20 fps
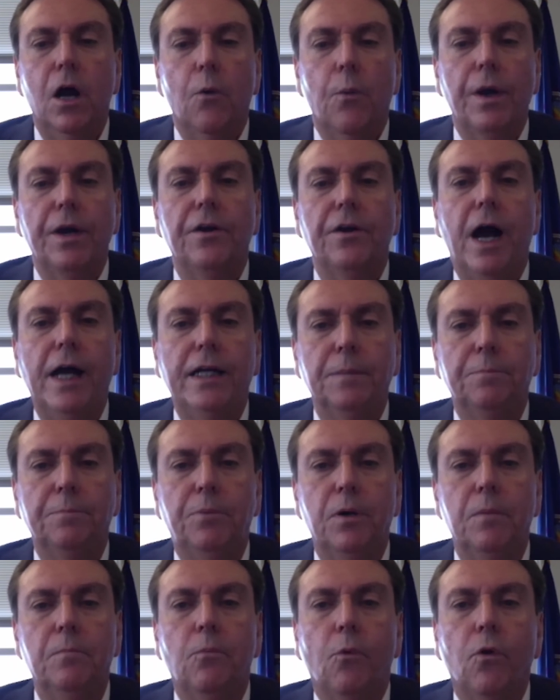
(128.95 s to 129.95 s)
we'd like to
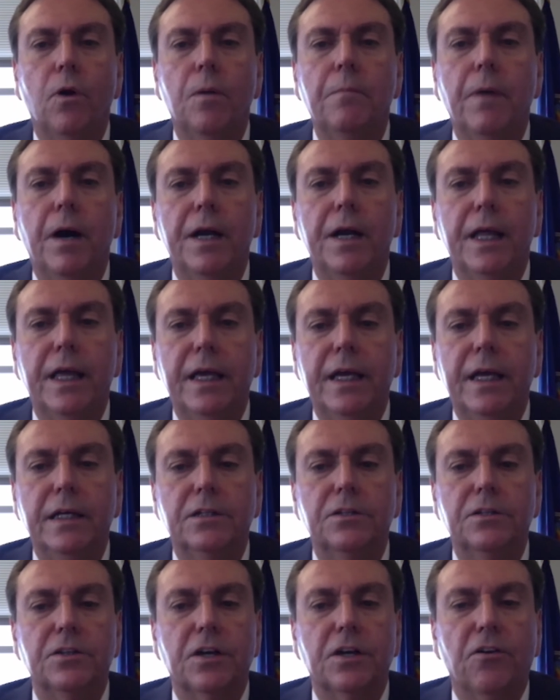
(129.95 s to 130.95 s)
put more money
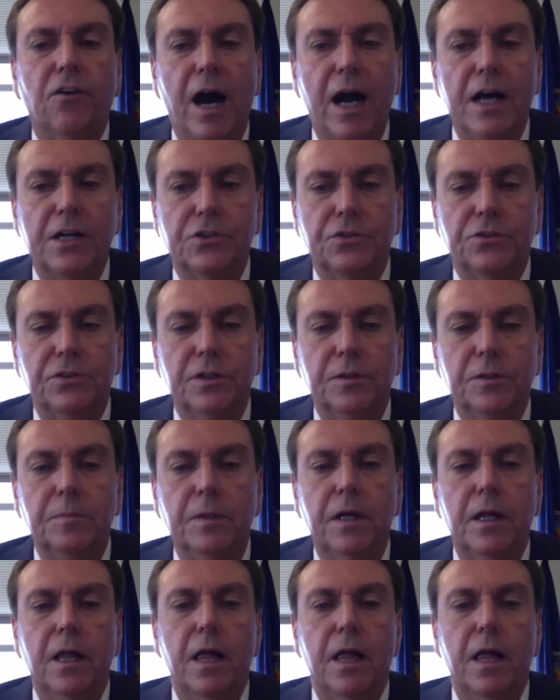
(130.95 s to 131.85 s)
into the classroom.